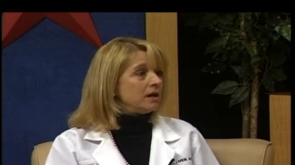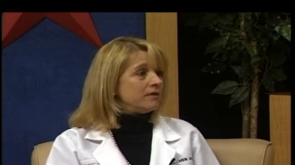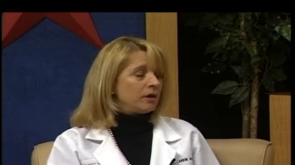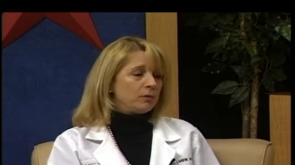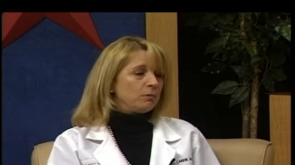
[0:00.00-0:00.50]

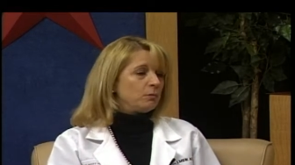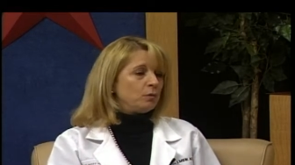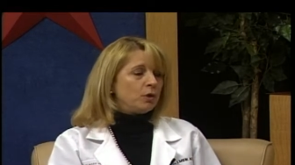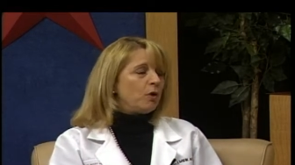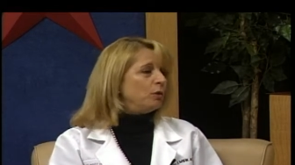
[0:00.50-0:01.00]

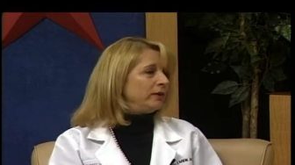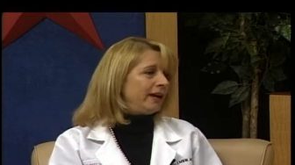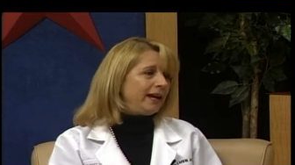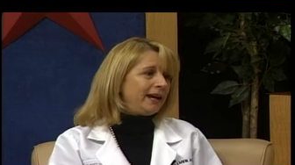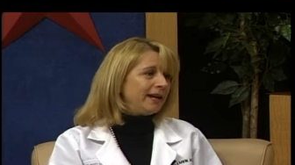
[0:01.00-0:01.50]
we'll hold a
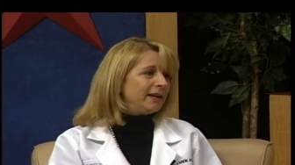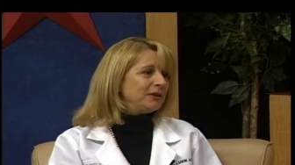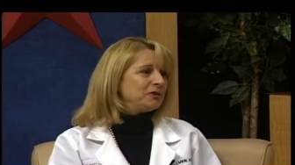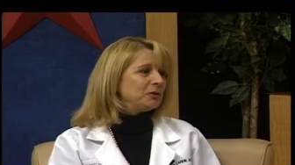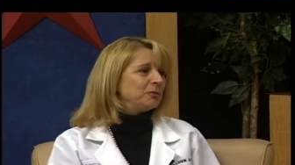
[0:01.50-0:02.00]

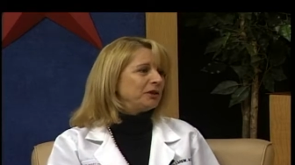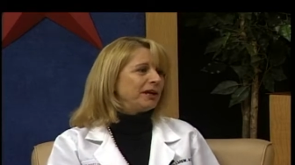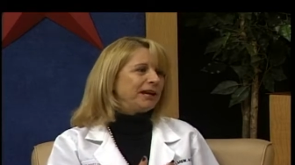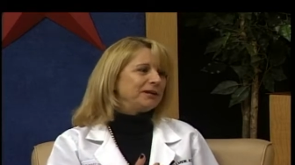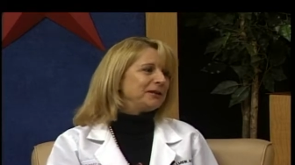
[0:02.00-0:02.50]
hand or put
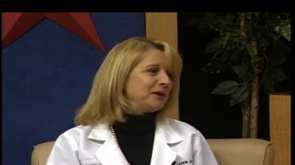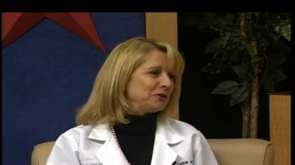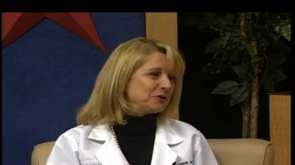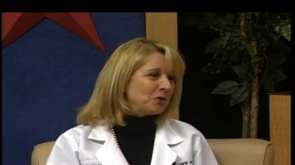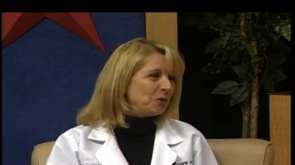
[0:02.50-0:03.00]
a hand on
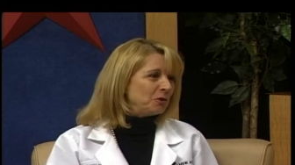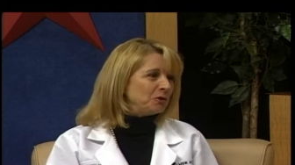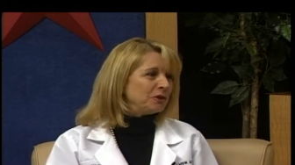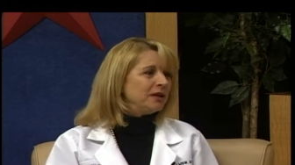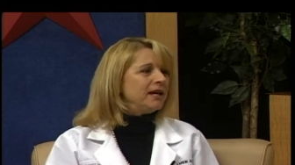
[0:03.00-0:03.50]
a
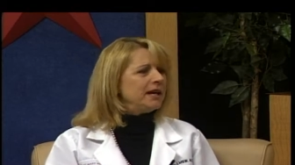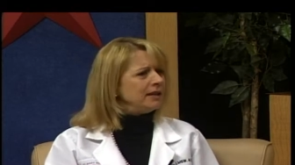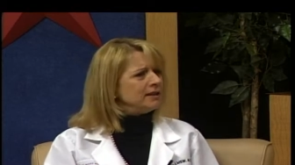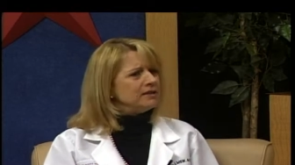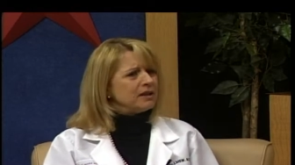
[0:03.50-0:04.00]
shoulder,
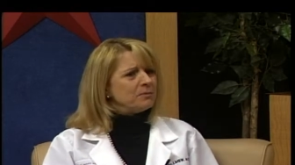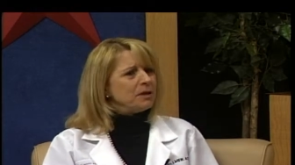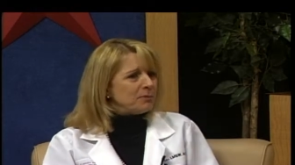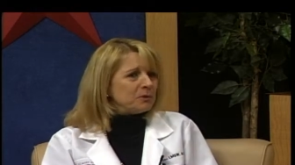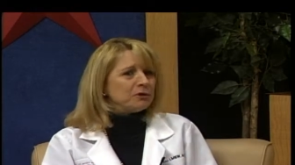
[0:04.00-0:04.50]
and
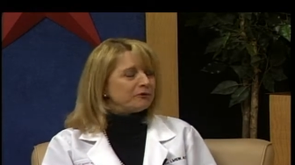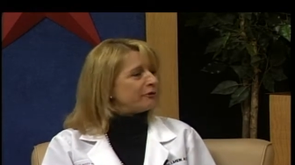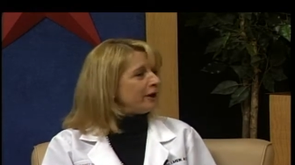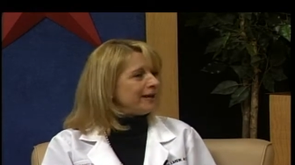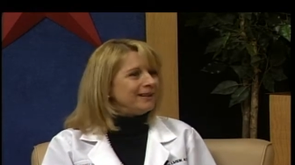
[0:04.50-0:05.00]
people are
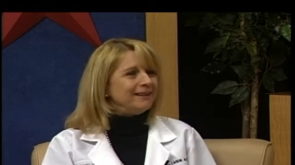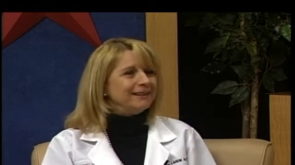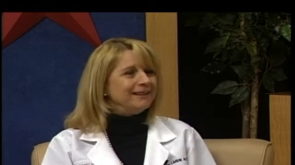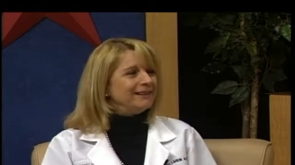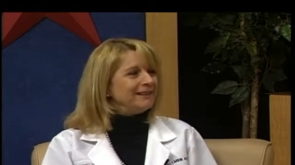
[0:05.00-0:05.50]
afraid.